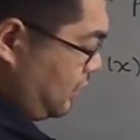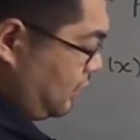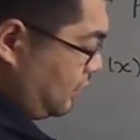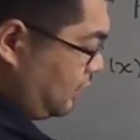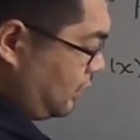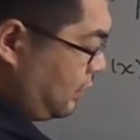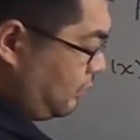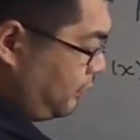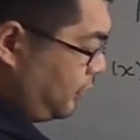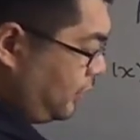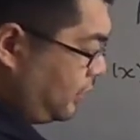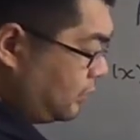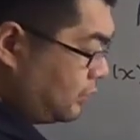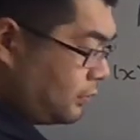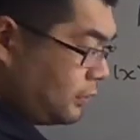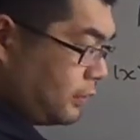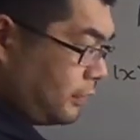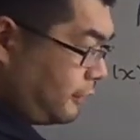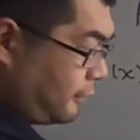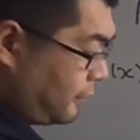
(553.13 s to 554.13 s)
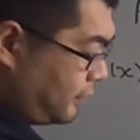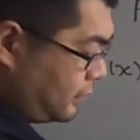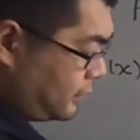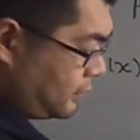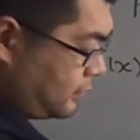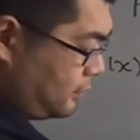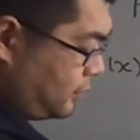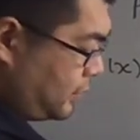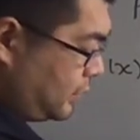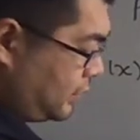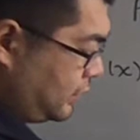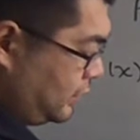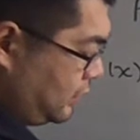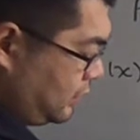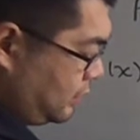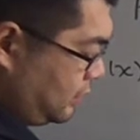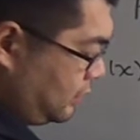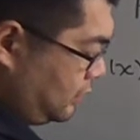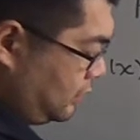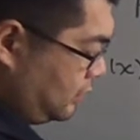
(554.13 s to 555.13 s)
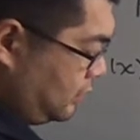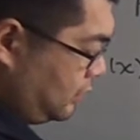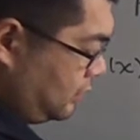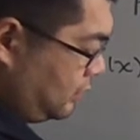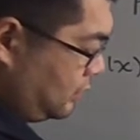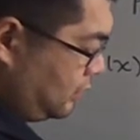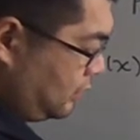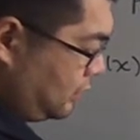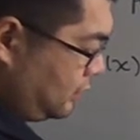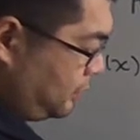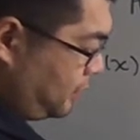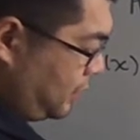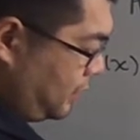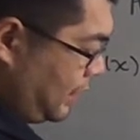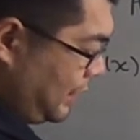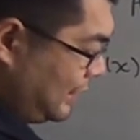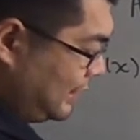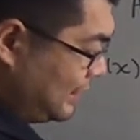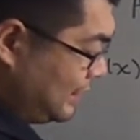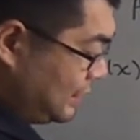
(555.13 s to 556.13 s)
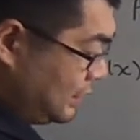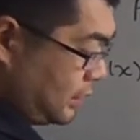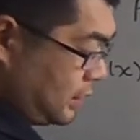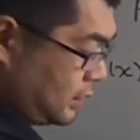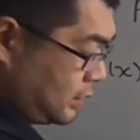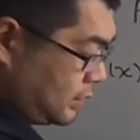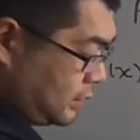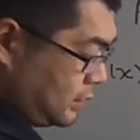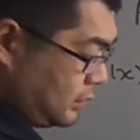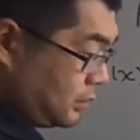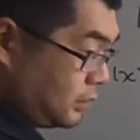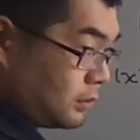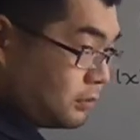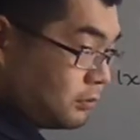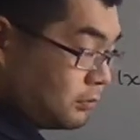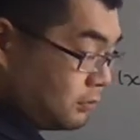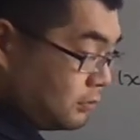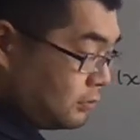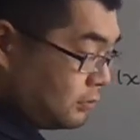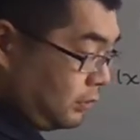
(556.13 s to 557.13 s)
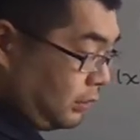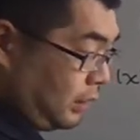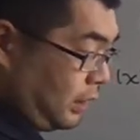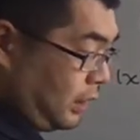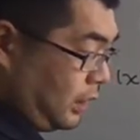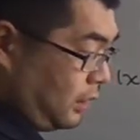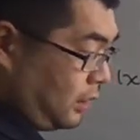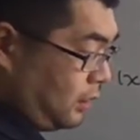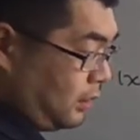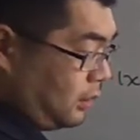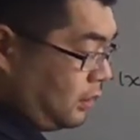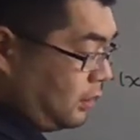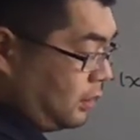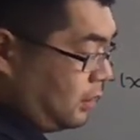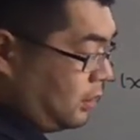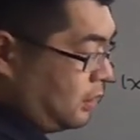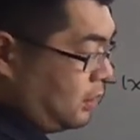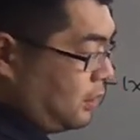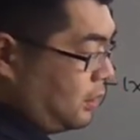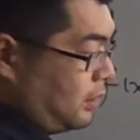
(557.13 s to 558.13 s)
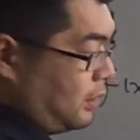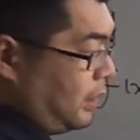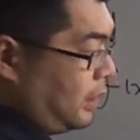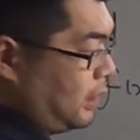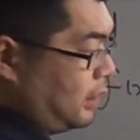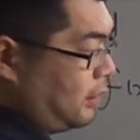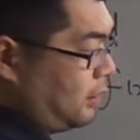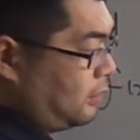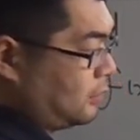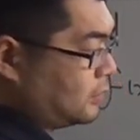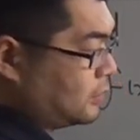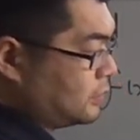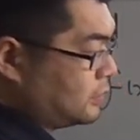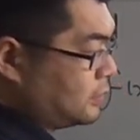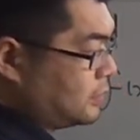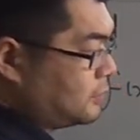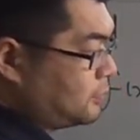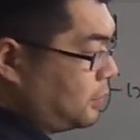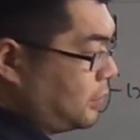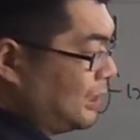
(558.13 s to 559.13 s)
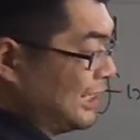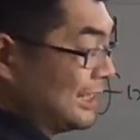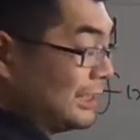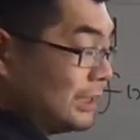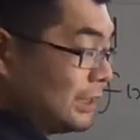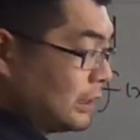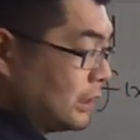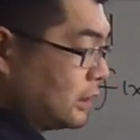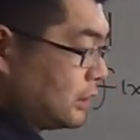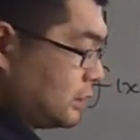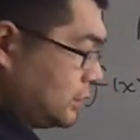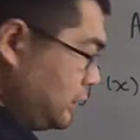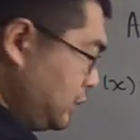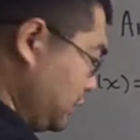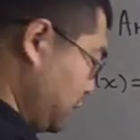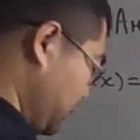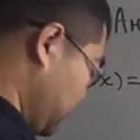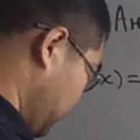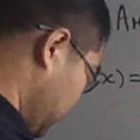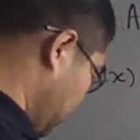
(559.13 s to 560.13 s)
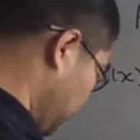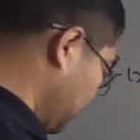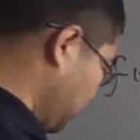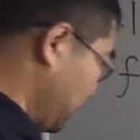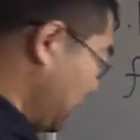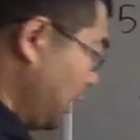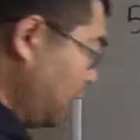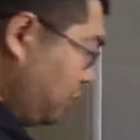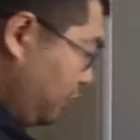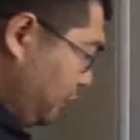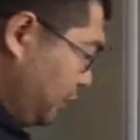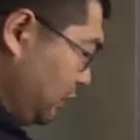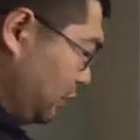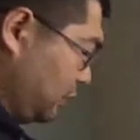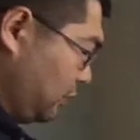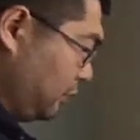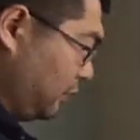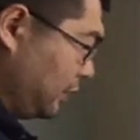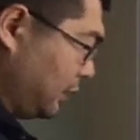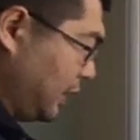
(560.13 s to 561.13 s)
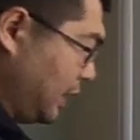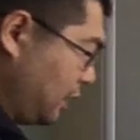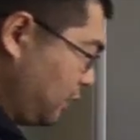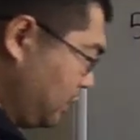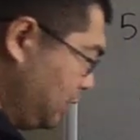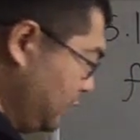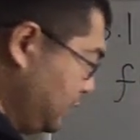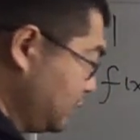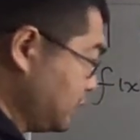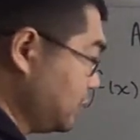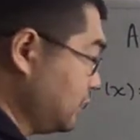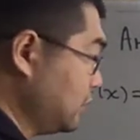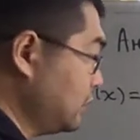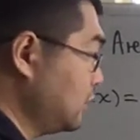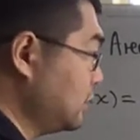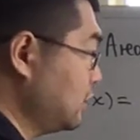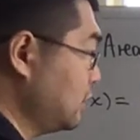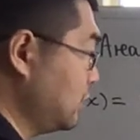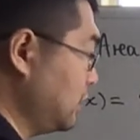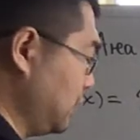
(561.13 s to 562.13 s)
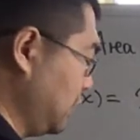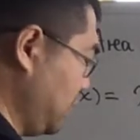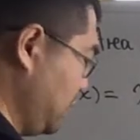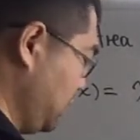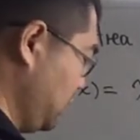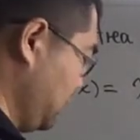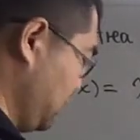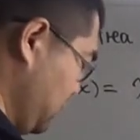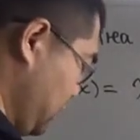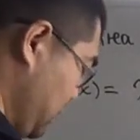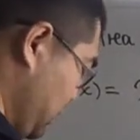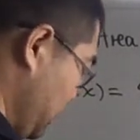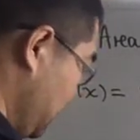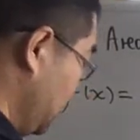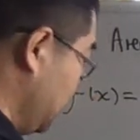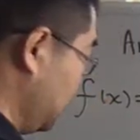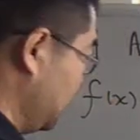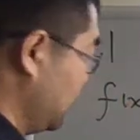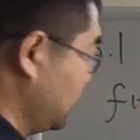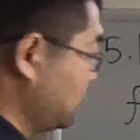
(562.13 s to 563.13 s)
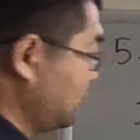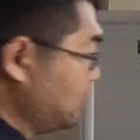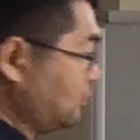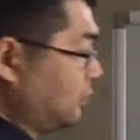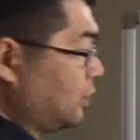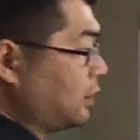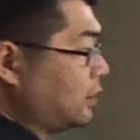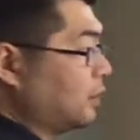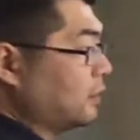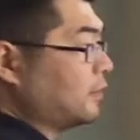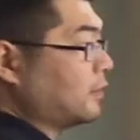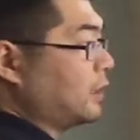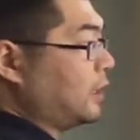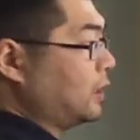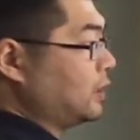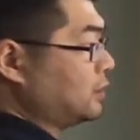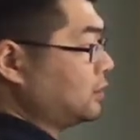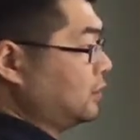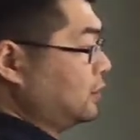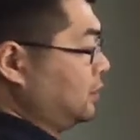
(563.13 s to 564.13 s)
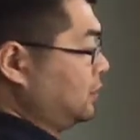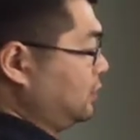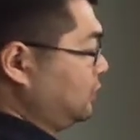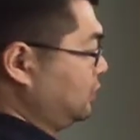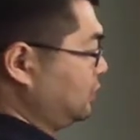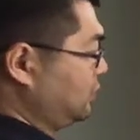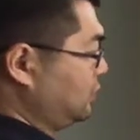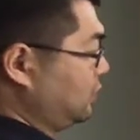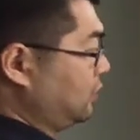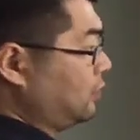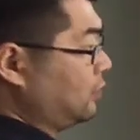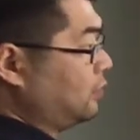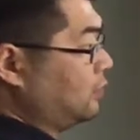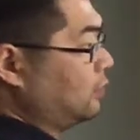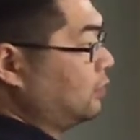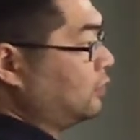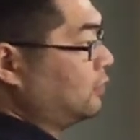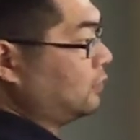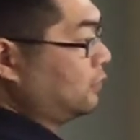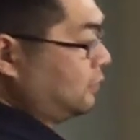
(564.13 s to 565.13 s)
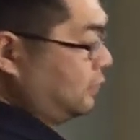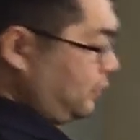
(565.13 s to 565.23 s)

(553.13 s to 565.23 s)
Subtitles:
Compared to the first partition, this part I didn't consider, okay? And also this part I didn't consider. So how do we do the calculation? Again, let's work on that. So